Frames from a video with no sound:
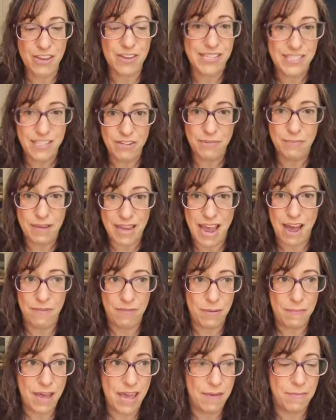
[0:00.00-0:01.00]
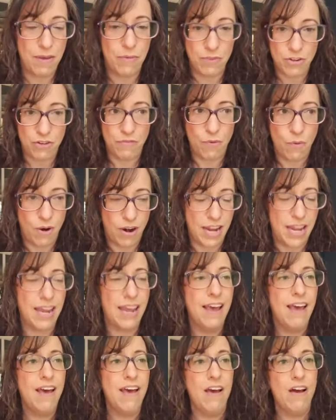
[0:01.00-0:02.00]
you can still be having a baby when you're 40
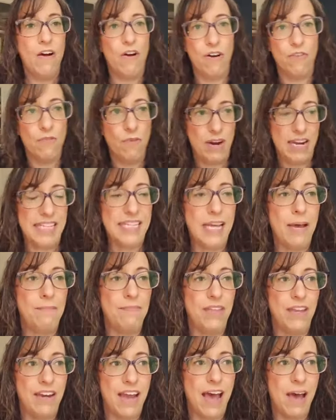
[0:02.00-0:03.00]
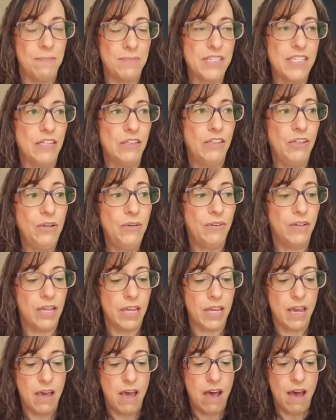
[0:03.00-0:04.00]
or 40 something,
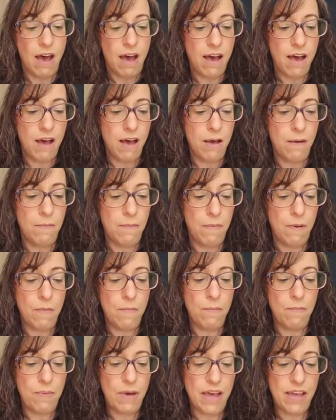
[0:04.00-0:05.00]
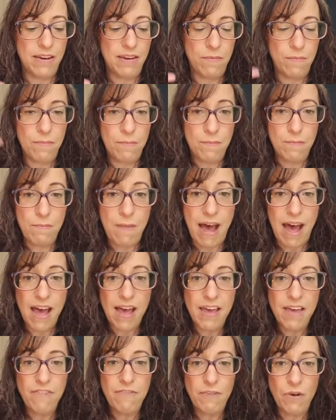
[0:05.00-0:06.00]
absolutely. Um, but
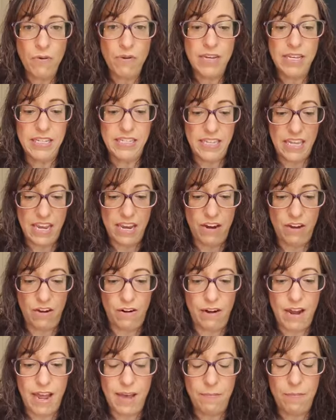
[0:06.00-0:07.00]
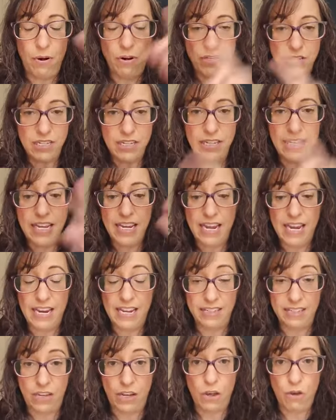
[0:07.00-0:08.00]
my focus here, personally and
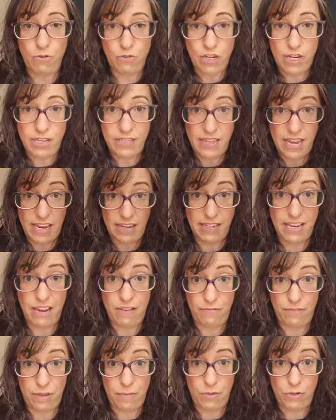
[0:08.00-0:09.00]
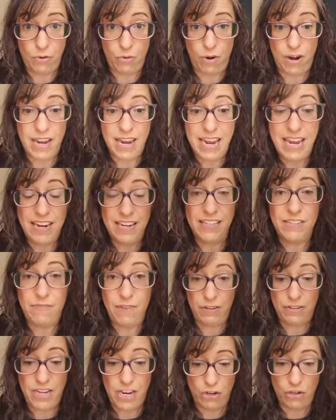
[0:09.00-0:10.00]
as a coach, is anti-inflammatory. It is
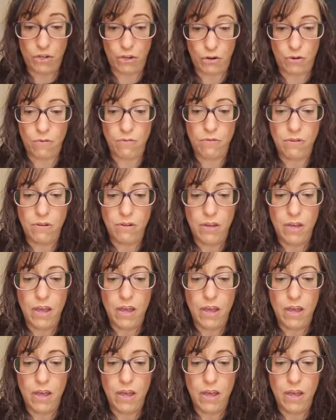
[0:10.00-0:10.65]
foundational